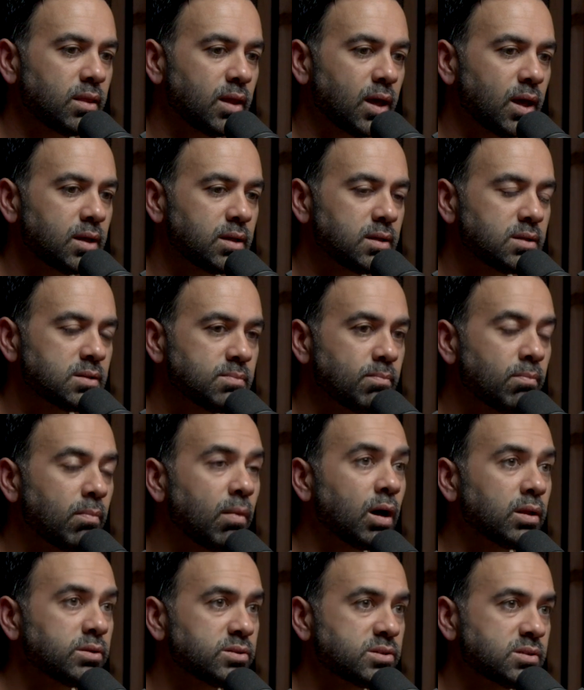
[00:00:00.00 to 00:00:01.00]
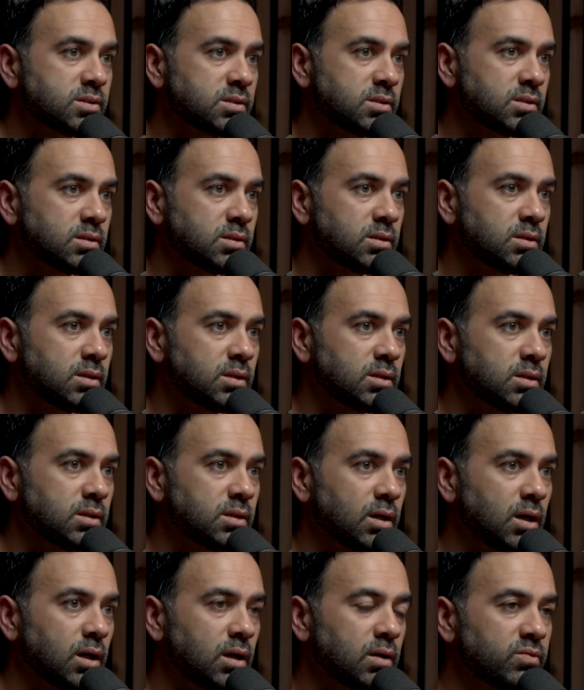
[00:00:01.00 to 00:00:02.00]
that is months
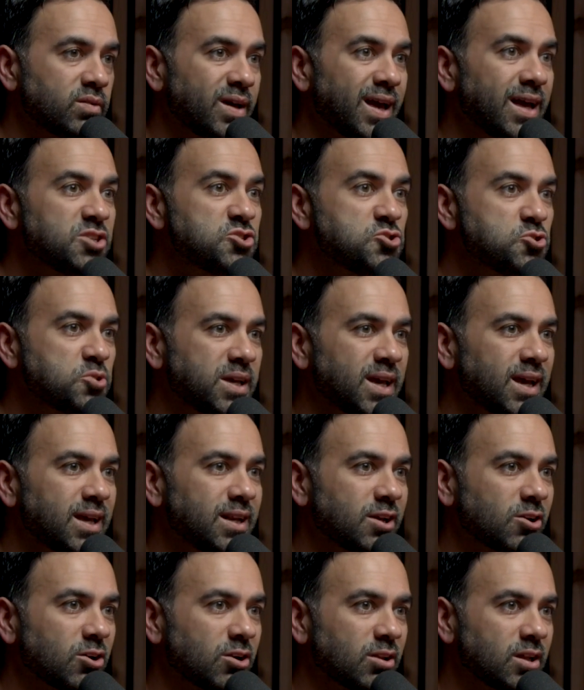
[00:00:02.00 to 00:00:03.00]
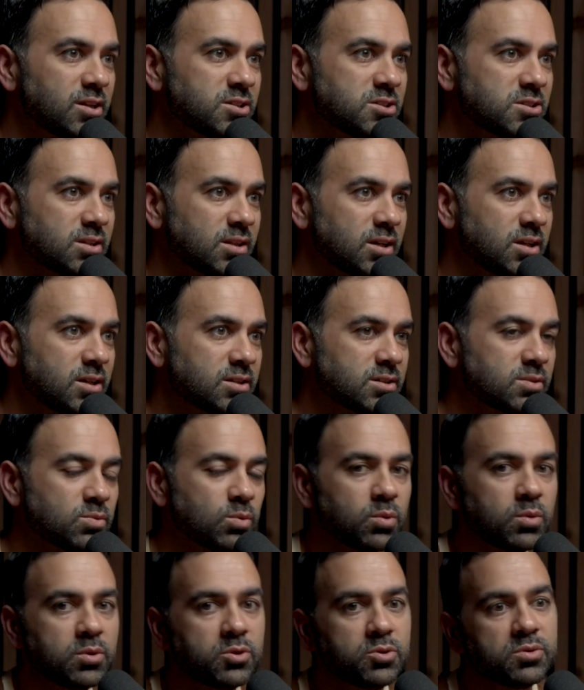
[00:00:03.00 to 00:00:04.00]
of educating our legislators
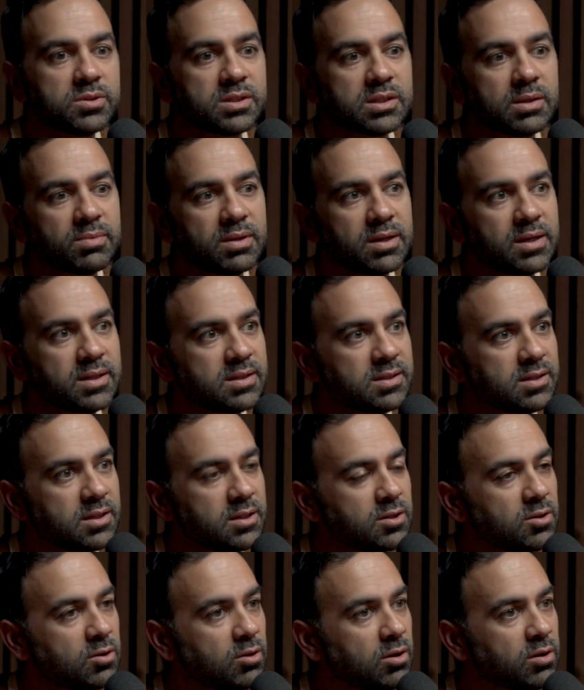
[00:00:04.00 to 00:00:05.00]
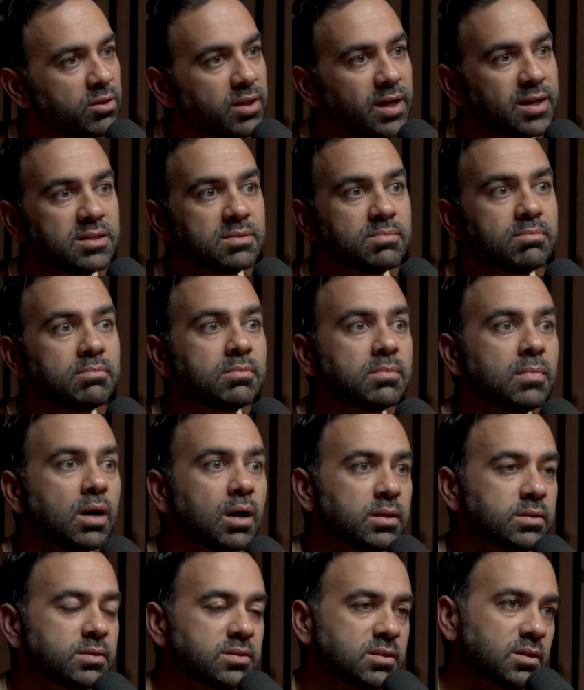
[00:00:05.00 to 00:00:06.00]
when we're doing something at City Hall. That is
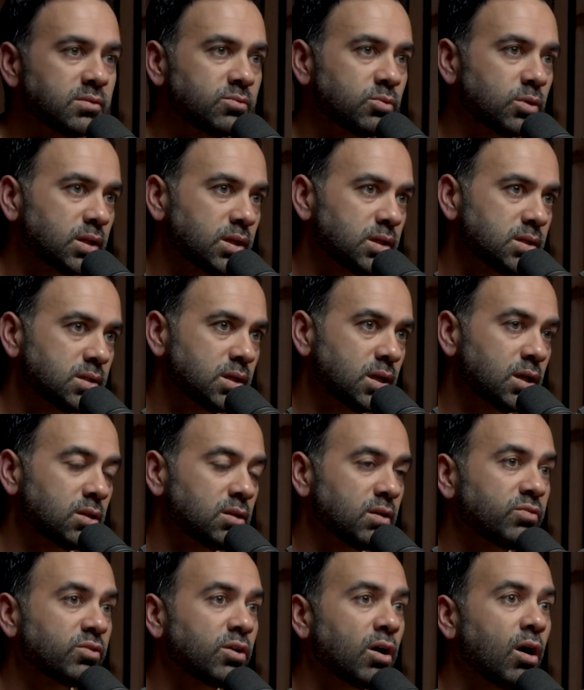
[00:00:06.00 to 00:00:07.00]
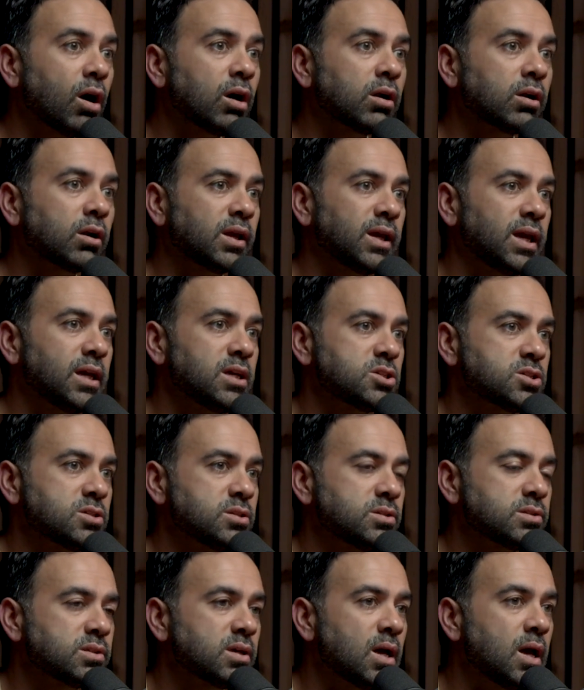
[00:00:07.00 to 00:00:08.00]
months of working together, of
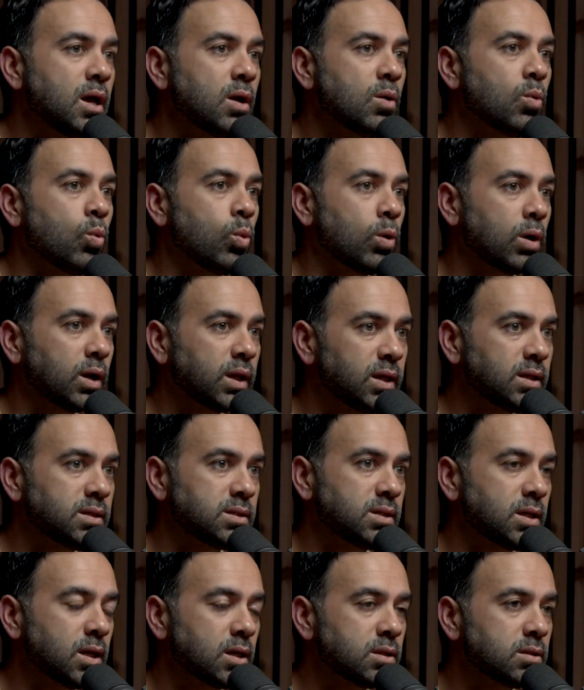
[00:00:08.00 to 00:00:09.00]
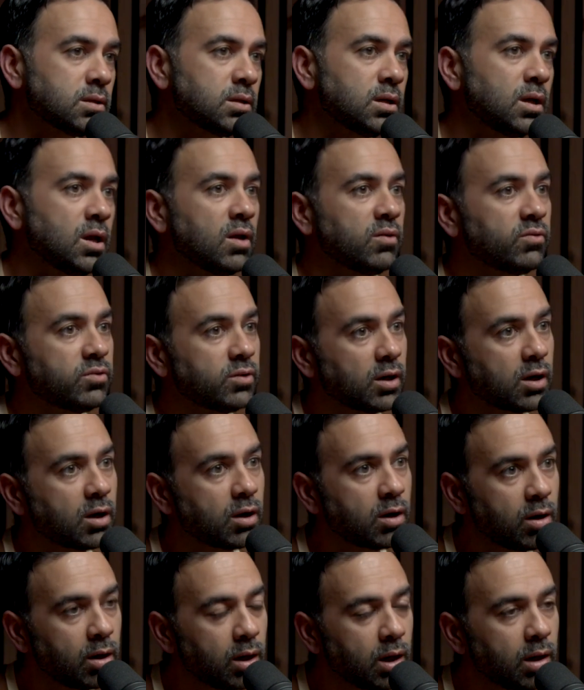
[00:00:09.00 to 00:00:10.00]
congregations working together for a
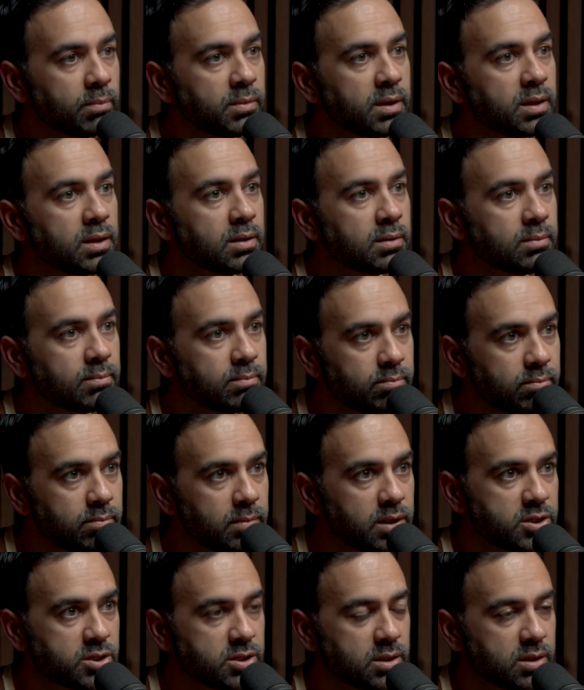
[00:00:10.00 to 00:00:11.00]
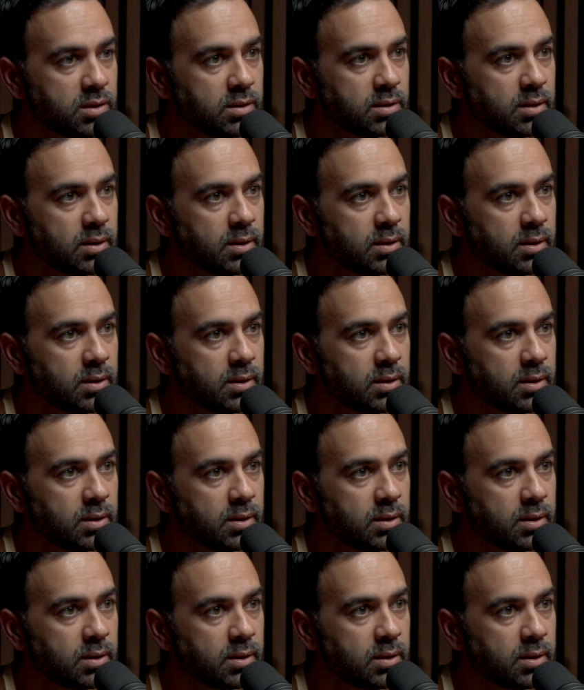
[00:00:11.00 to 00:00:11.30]
common mission,